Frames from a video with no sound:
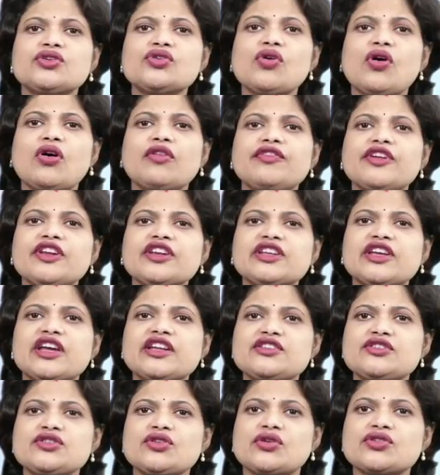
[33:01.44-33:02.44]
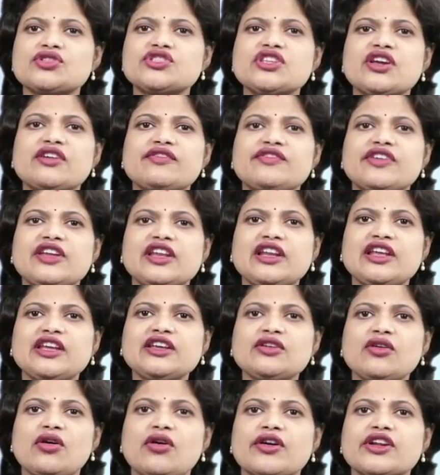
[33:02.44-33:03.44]
you often get nausea
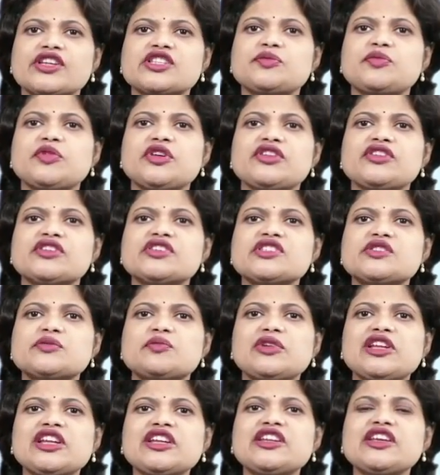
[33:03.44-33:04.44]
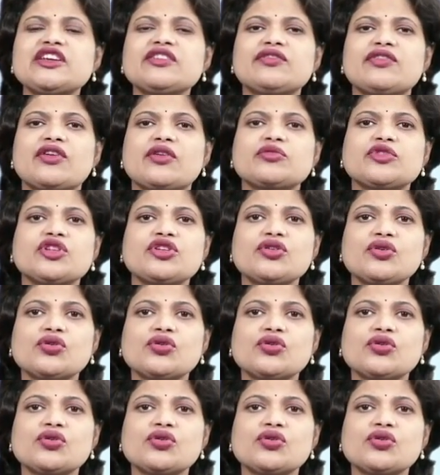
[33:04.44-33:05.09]
feeling or experience bleeding from the